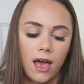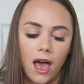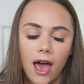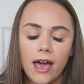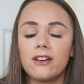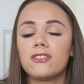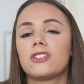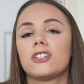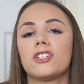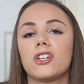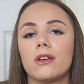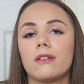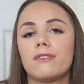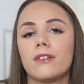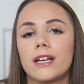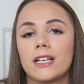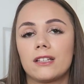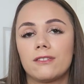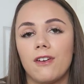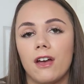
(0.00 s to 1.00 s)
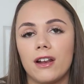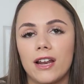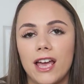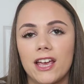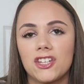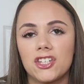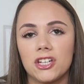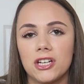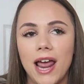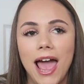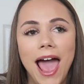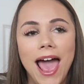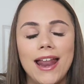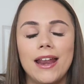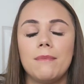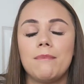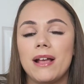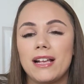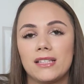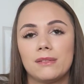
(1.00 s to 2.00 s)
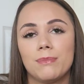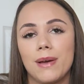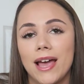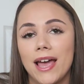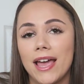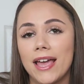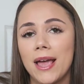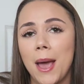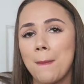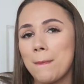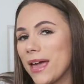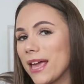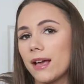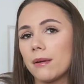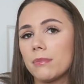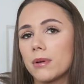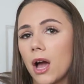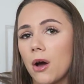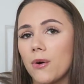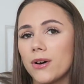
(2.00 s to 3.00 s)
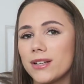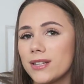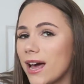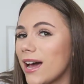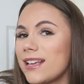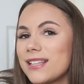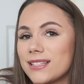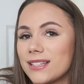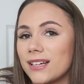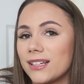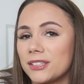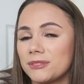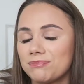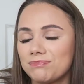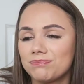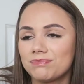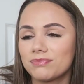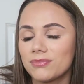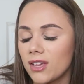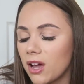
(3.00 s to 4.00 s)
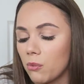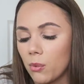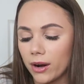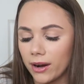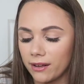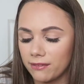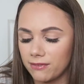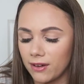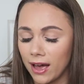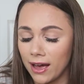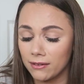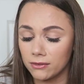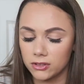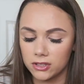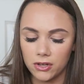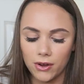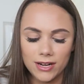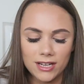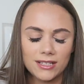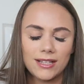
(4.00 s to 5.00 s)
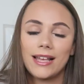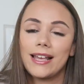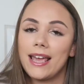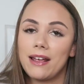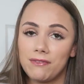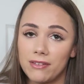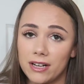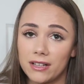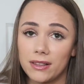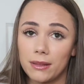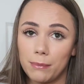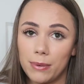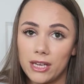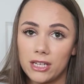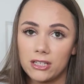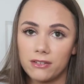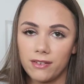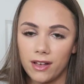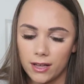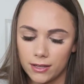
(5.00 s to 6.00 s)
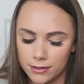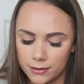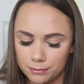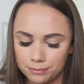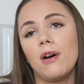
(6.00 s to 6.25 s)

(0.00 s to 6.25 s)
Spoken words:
I also do it for exfoliation and it makes my makeup go on nicer, what I found. So I just like getting rid of the peach fuzz.